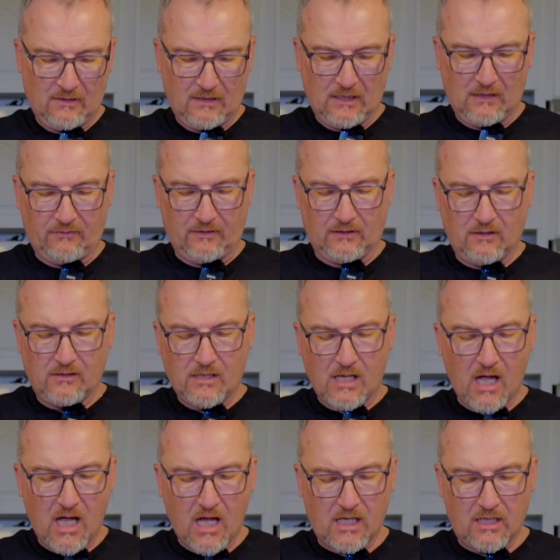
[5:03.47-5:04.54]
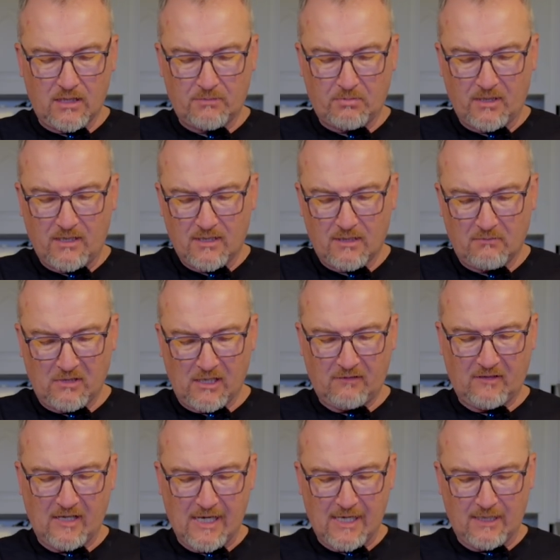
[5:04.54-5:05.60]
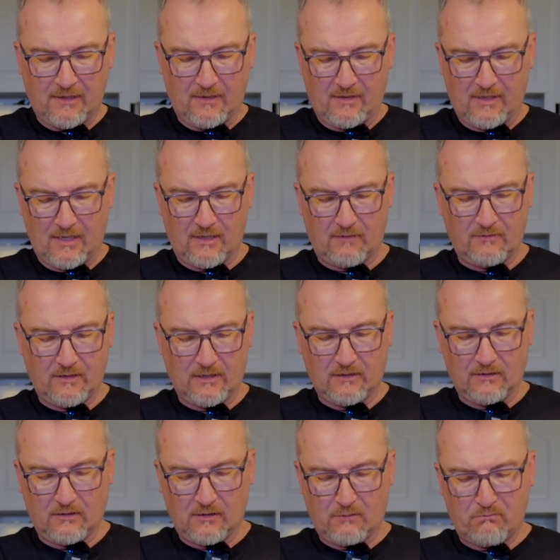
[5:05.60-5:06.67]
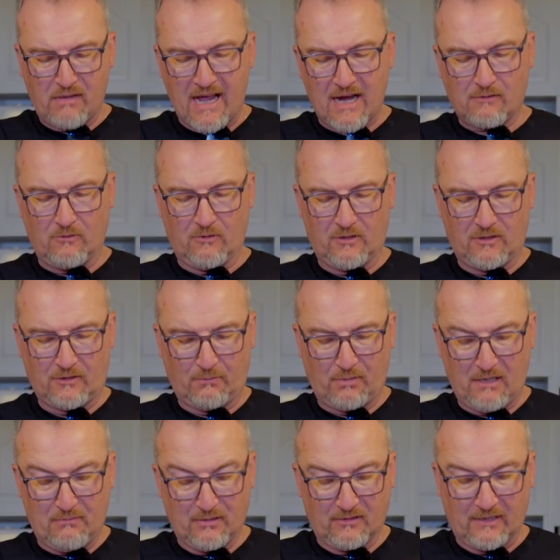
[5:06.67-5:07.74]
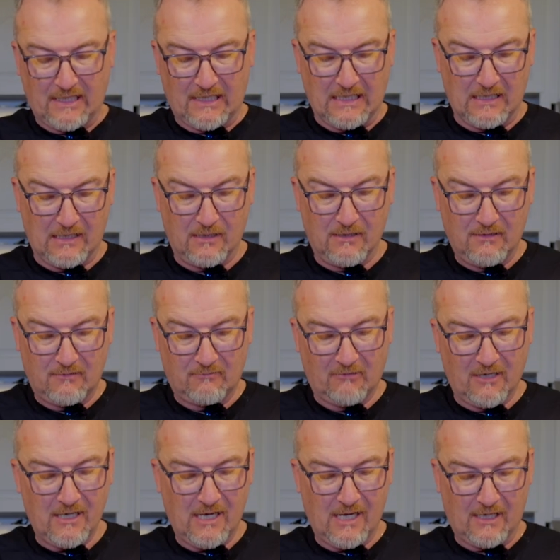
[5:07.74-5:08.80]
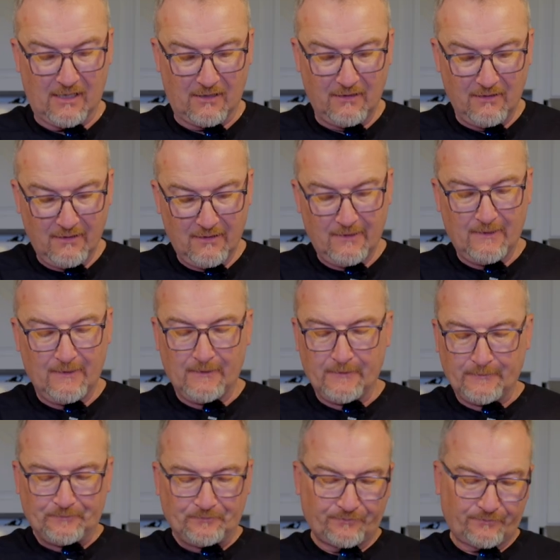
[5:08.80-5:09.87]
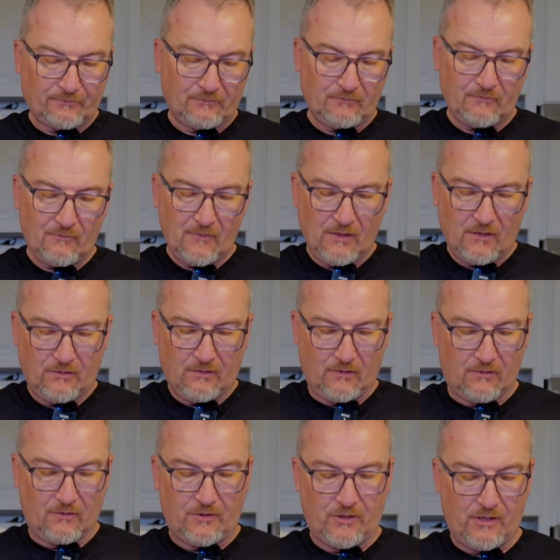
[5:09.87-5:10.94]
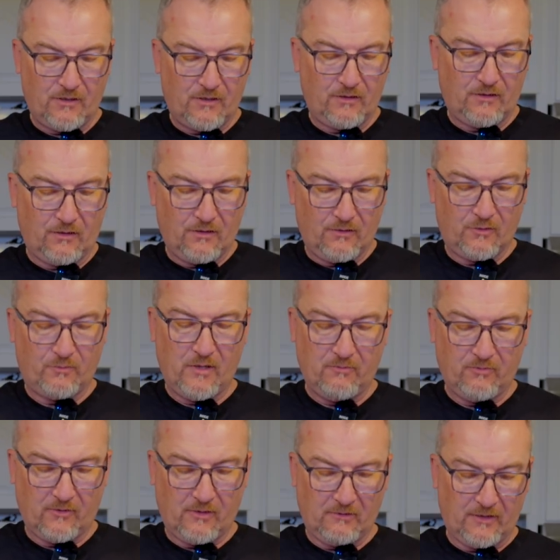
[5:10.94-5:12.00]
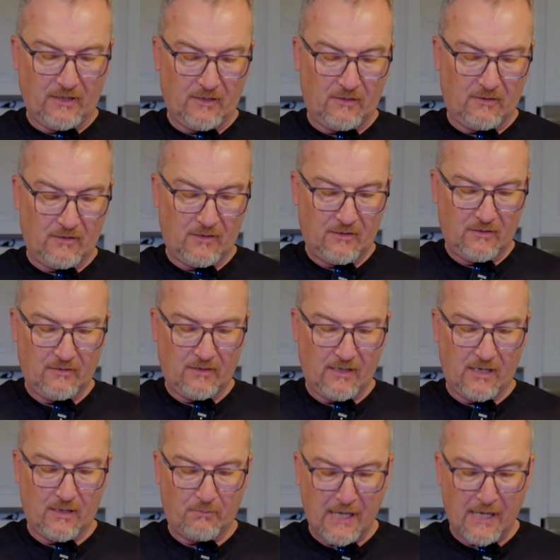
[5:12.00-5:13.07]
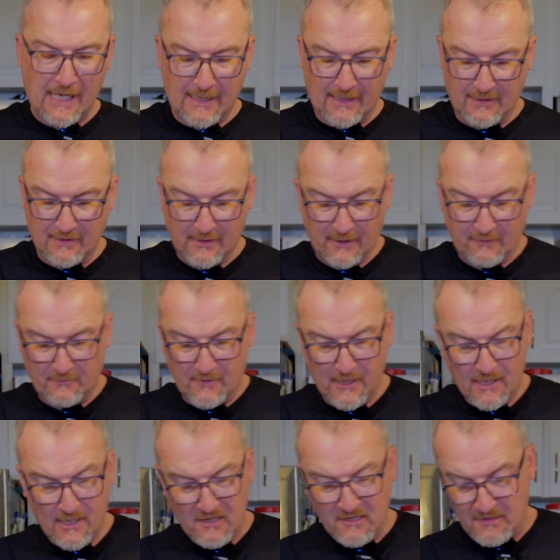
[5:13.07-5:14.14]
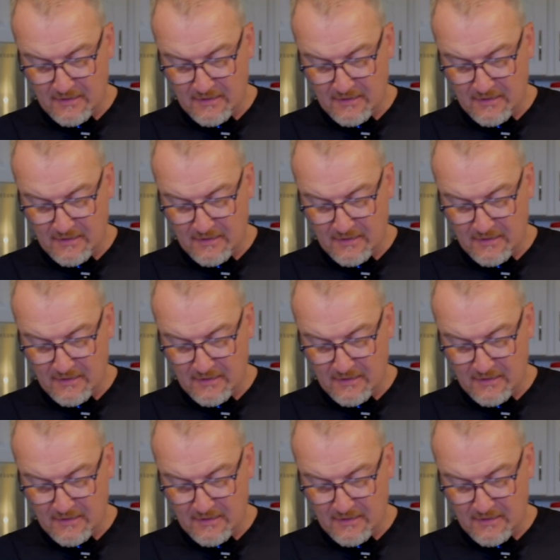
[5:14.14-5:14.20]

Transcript: If it looks odd, it's because I'm left-handed and everything looks backwards to people that are right-handed. So cheers to those people out there that are patties like me.